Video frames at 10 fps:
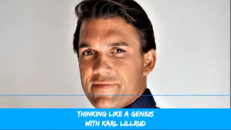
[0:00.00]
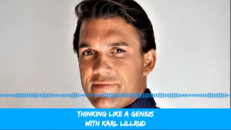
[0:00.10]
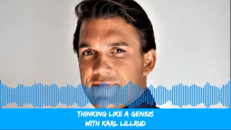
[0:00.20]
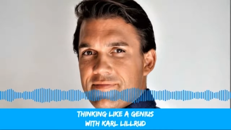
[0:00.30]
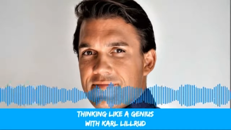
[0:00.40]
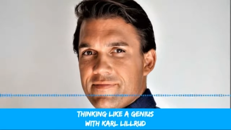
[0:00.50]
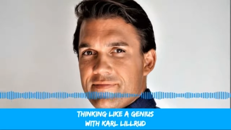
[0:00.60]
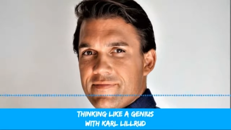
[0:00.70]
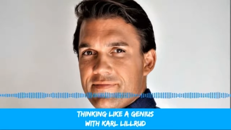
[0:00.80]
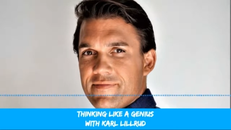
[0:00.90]
Yeah,
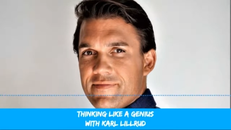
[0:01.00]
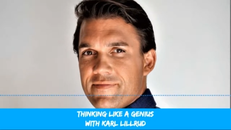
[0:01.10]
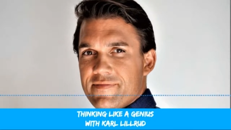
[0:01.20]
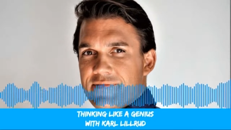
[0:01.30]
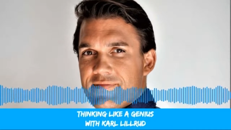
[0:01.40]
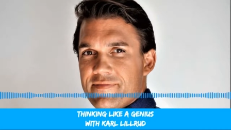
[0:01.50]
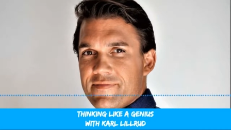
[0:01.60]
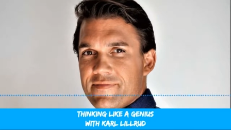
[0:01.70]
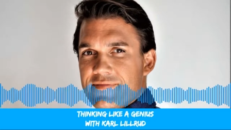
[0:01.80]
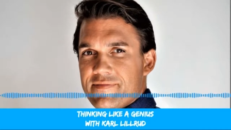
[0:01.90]
definitely. So
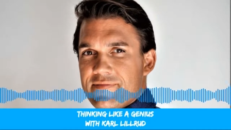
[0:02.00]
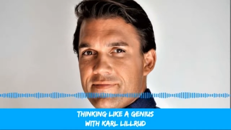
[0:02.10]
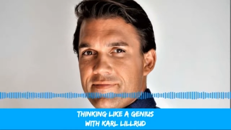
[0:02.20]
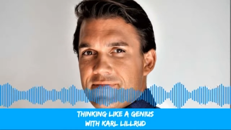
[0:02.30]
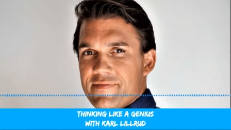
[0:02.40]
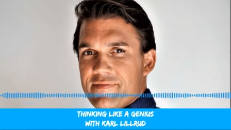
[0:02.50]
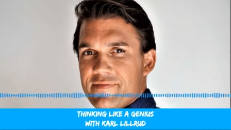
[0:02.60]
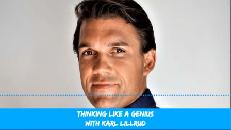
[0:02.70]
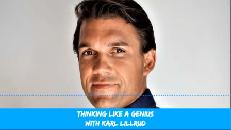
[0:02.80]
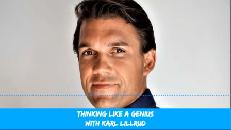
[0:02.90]
let's take an example
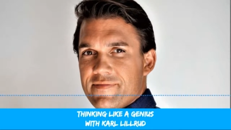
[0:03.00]
there.